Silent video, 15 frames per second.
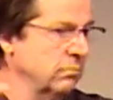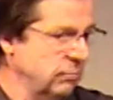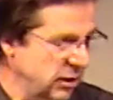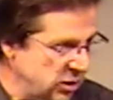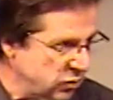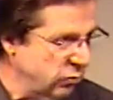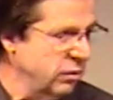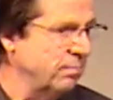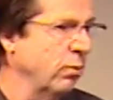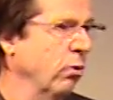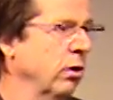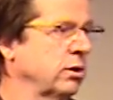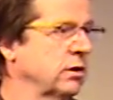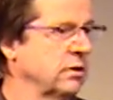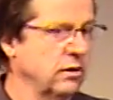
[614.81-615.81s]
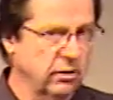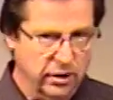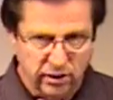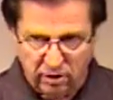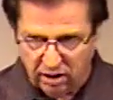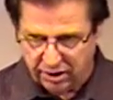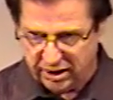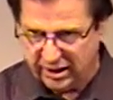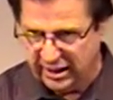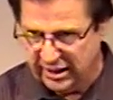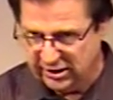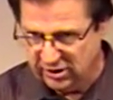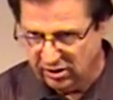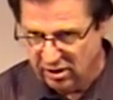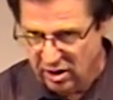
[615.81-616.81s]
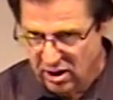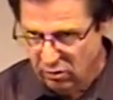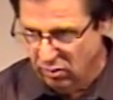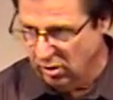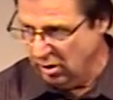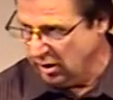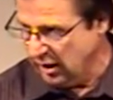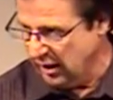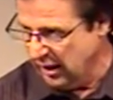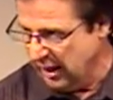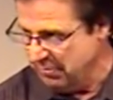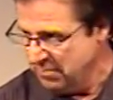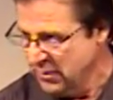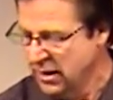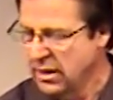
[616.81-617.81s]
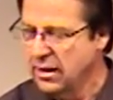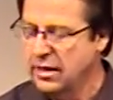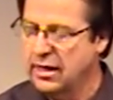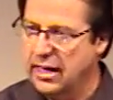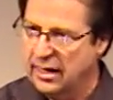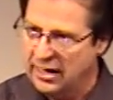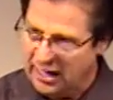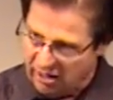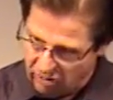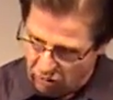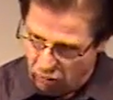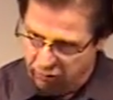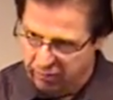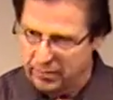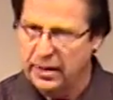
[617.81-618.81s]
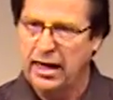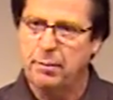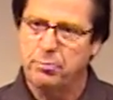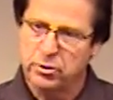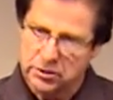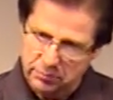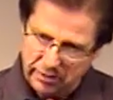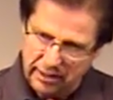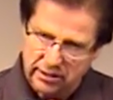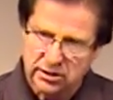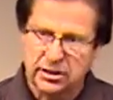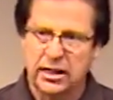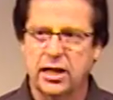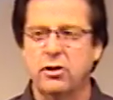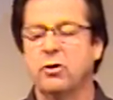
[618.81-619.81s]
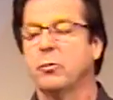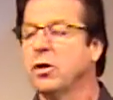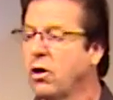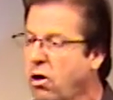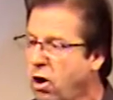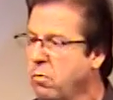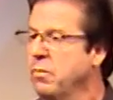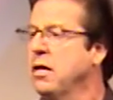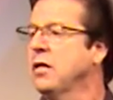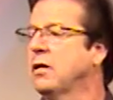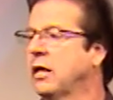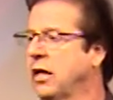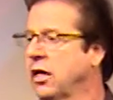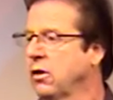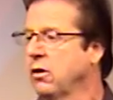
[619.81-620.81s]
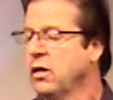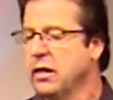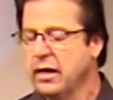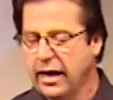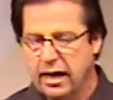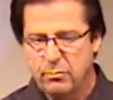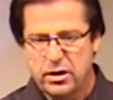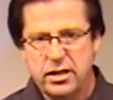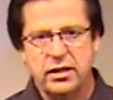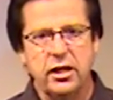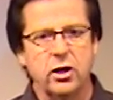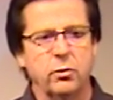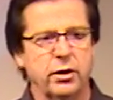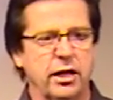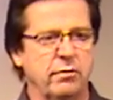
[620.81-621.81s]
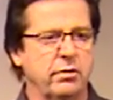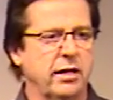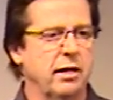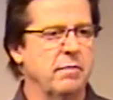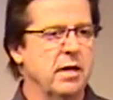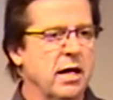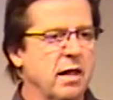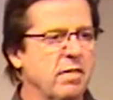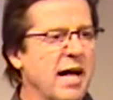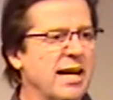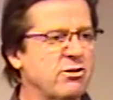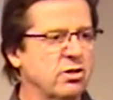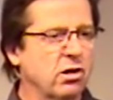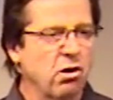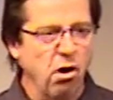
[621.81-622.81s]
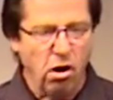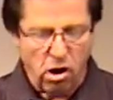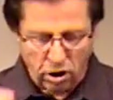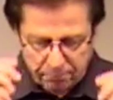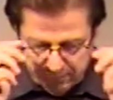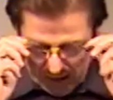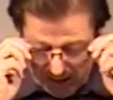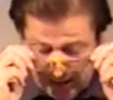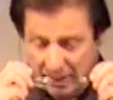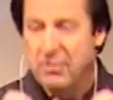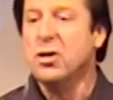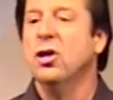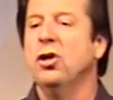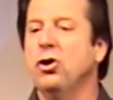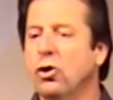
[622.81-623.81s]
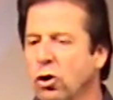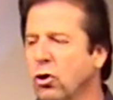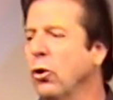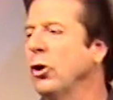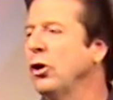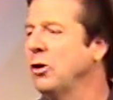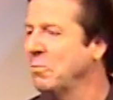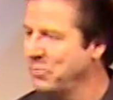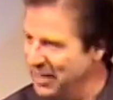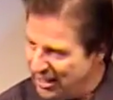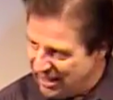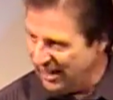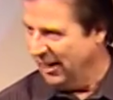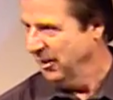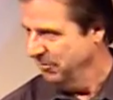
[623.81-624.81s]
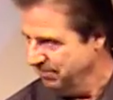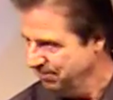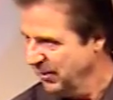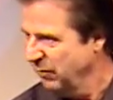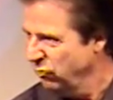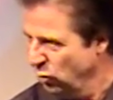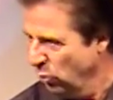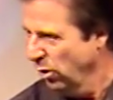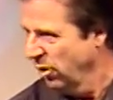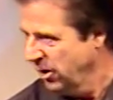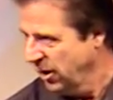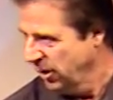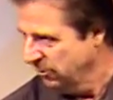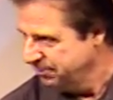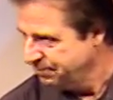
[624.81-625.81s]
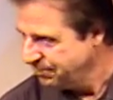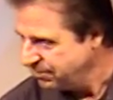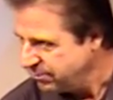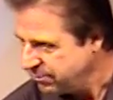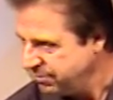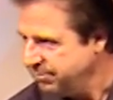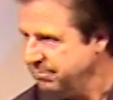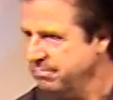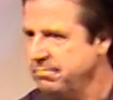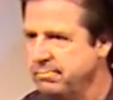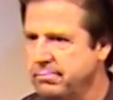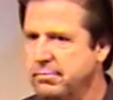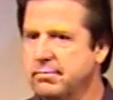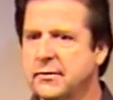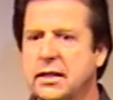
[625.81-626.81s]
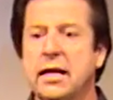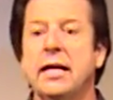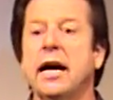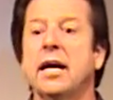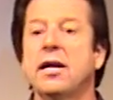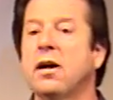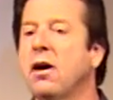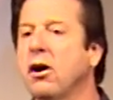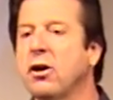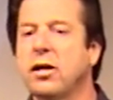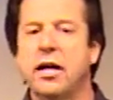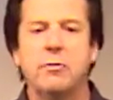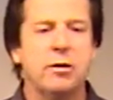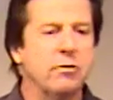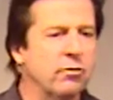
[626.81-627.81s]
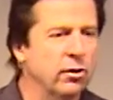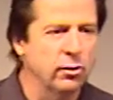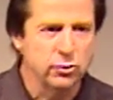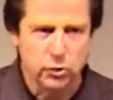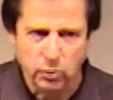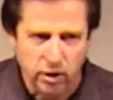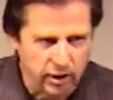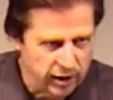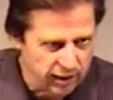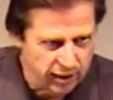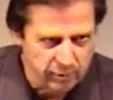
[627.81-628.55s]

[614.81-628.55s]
and ministry reports and look at all the things that we're looking at. Then I'll go over and I'll put some things together, and we all meet together and we deal with everything. That's a called meeting. You're going to be there if you work here. Can I get a hearty amen for those who work here?